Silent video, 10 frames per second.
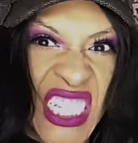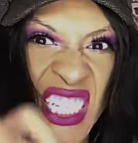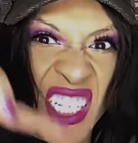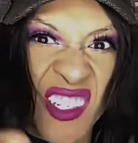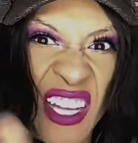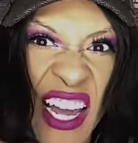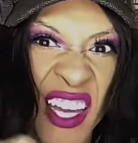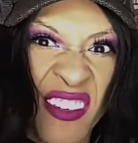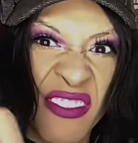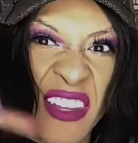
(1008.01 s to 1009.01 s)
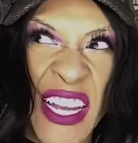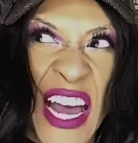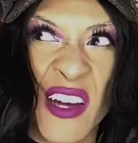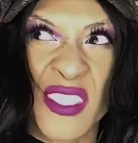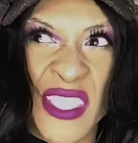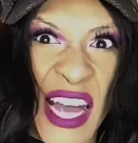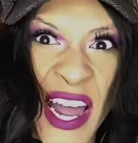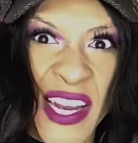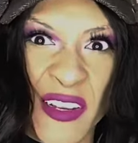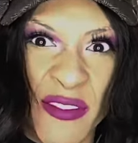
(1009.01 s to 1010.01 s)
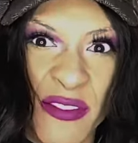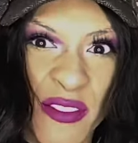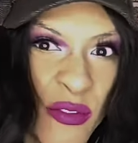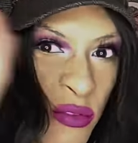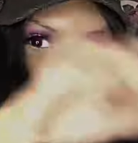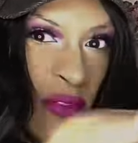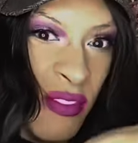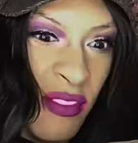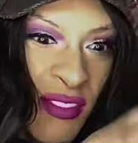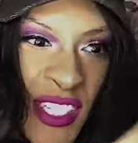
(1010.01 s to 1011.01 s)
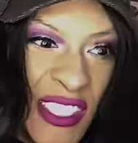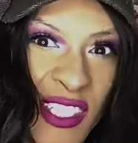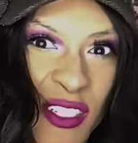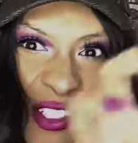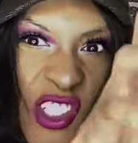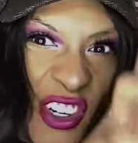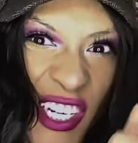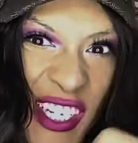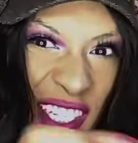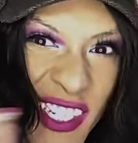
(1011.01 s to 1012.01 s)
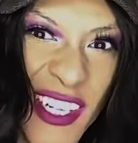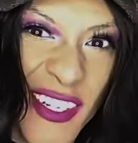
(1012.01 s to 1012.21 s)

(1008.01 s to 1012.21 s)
little life, like outside of this little screen, you know.